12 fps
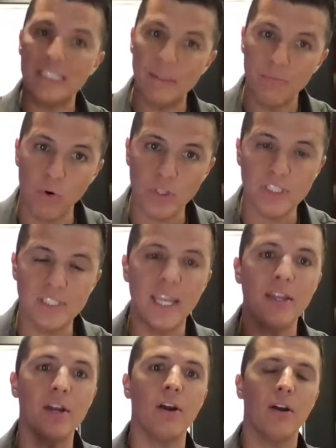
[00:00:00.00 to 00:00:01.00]
more
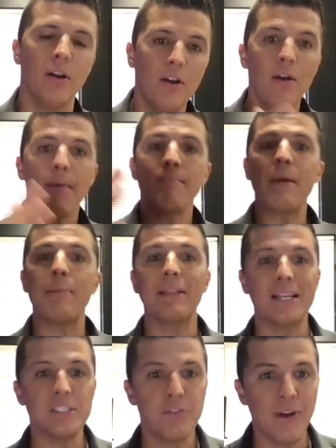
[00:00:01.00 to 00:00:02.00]
senior, maybe
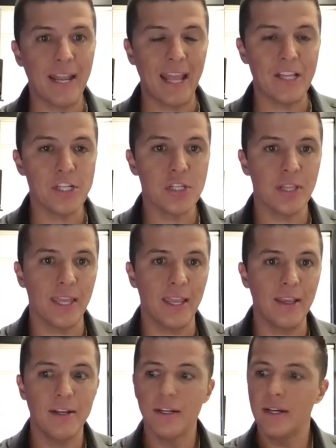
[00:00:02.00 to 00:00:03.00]
less
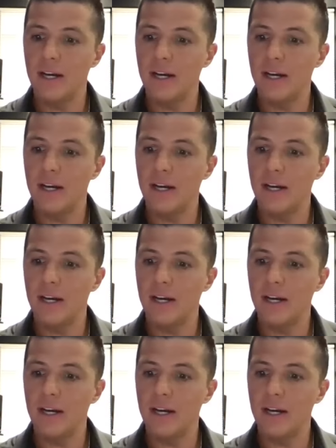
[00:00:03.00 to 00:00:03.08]
financially